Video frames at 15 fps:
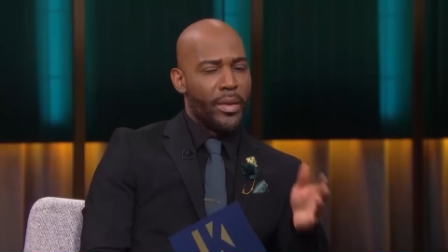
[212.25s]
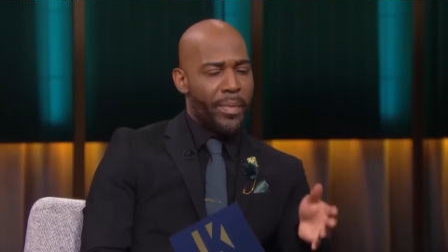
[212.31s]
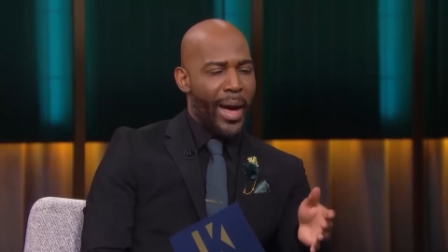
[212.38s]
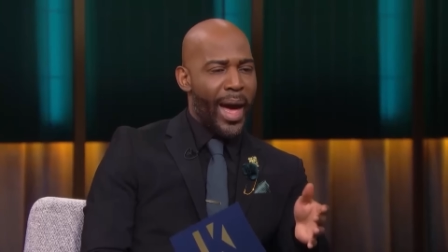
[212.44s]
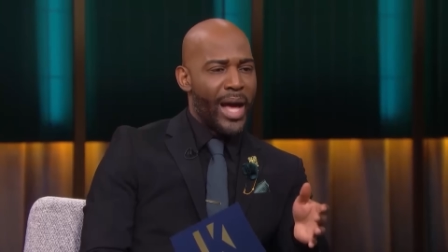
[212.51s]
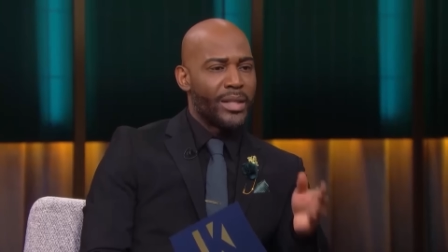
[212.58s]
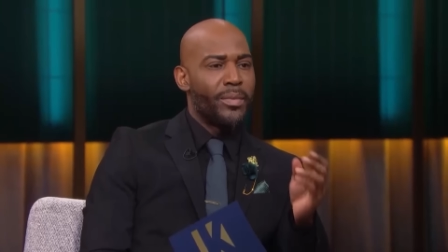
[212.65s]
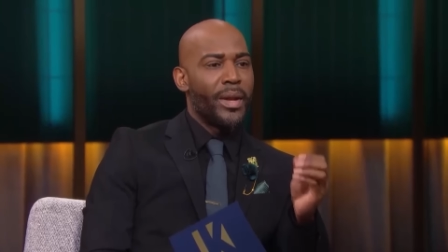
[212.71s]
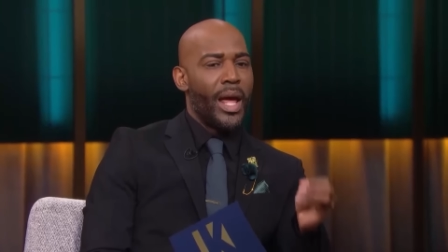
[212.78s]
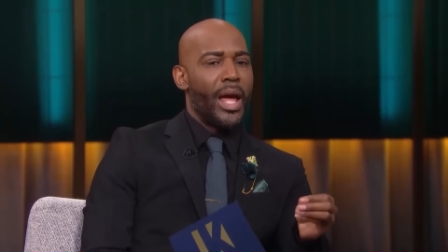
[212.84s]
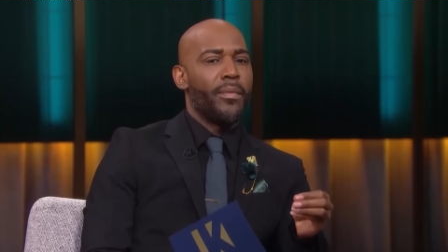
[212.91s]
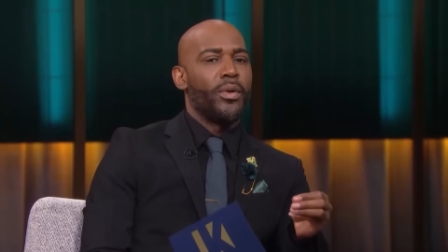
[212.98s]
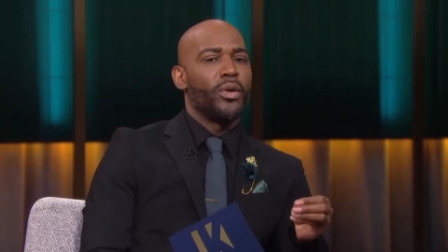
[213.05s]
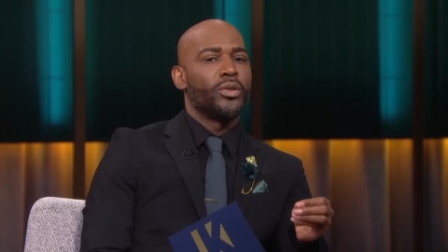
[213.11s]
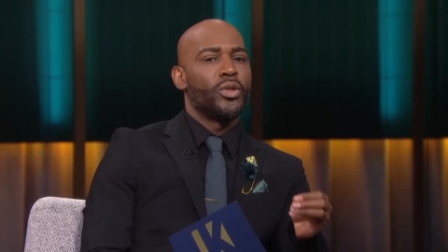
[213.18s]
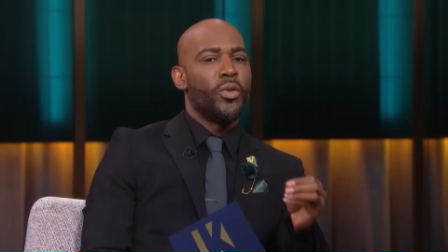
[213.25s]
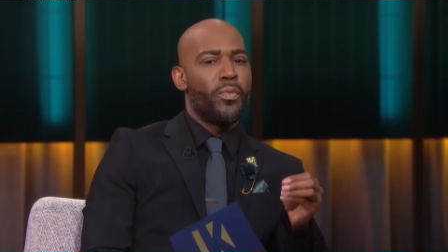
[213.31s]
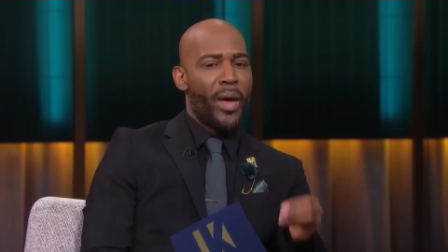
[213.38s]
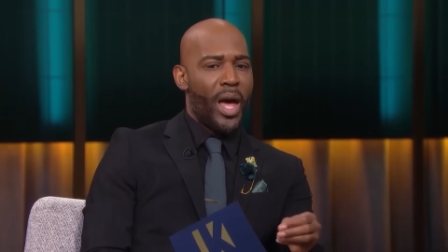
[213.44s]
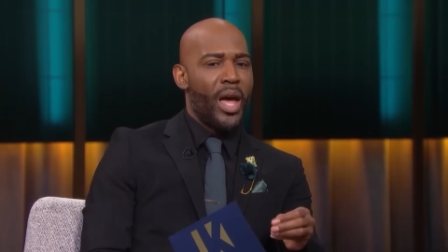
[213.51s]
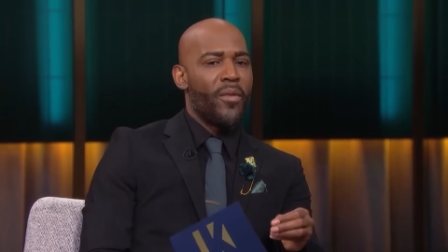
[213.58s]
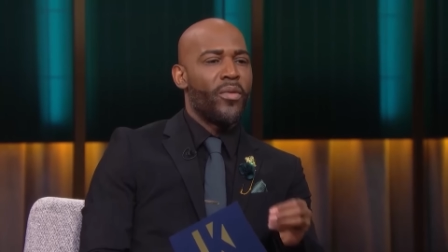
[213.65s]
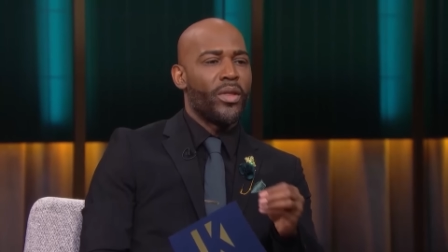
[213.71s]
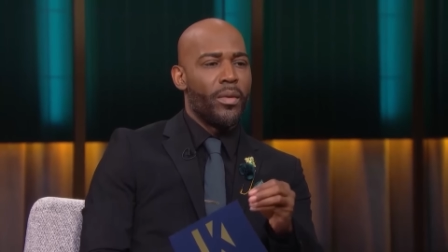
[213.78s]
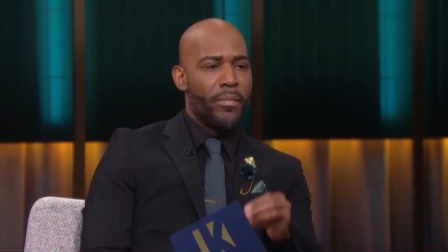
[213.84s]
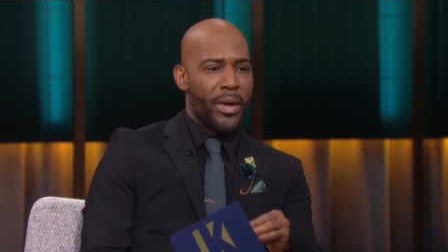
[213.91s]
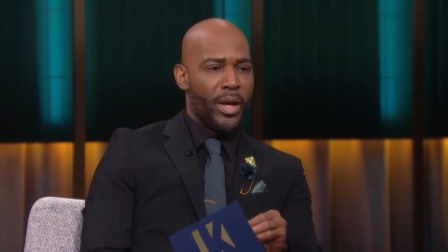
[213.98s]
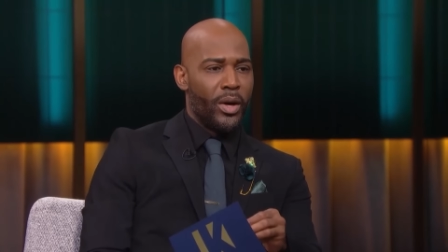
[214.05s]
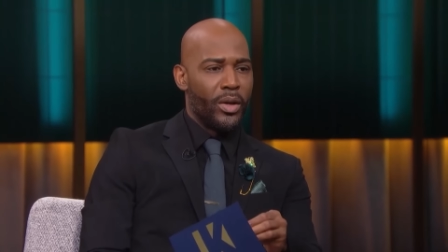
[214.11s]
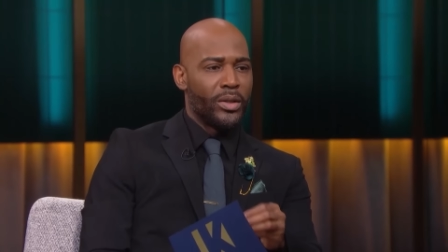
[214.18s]
in the past been able to pay yeah. for the
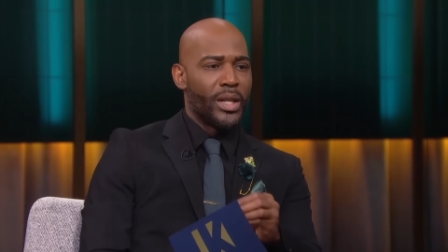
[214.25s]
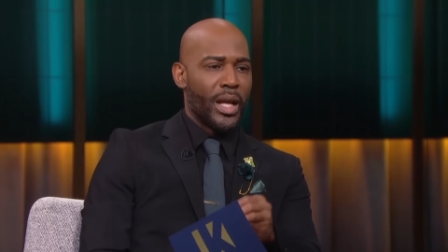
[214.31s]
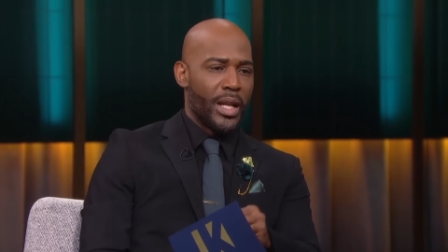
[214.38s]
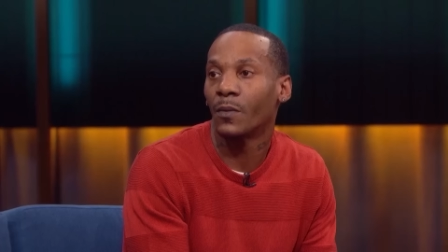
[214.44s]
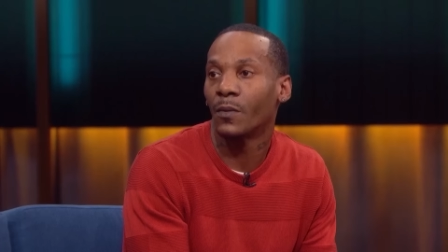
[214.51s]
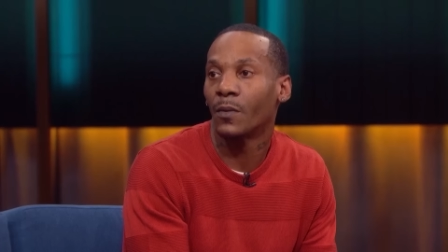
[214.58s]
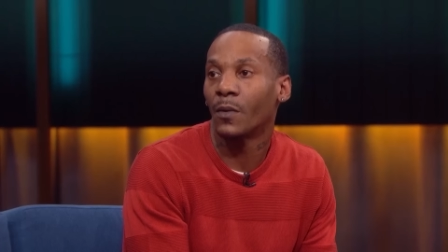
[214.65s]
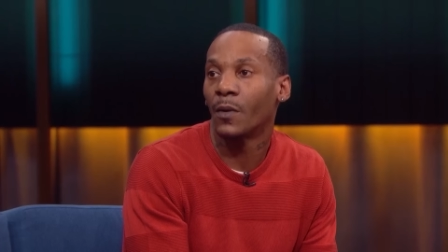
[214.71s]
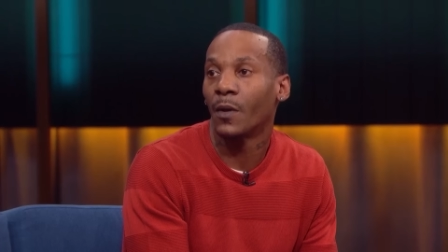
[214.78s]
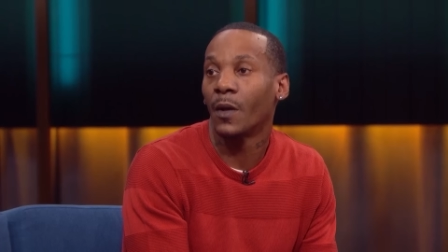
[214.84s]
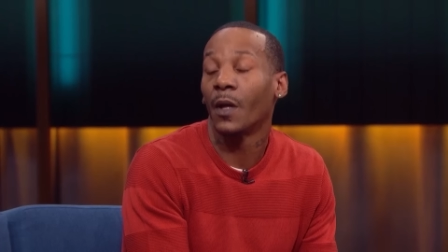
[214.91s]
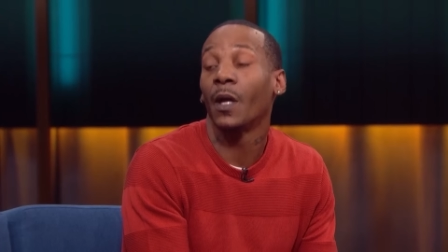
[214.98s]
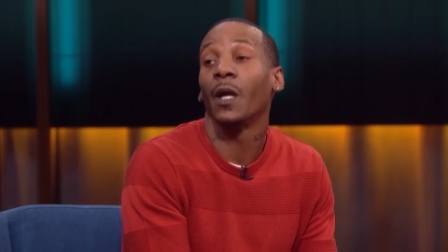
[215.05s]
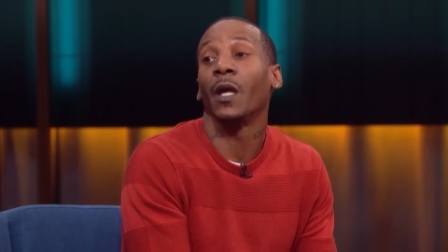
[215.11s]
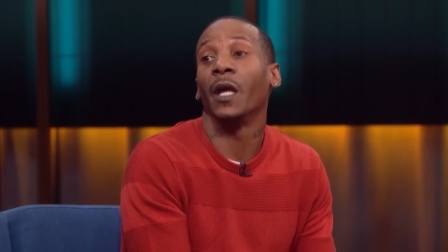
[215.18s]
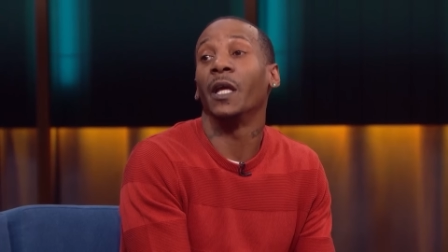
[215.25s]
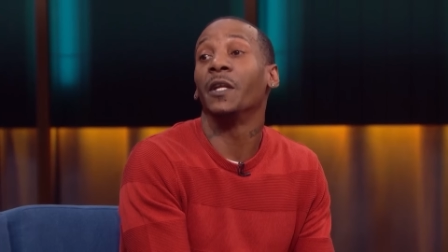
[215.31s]
bills that need to be paid for?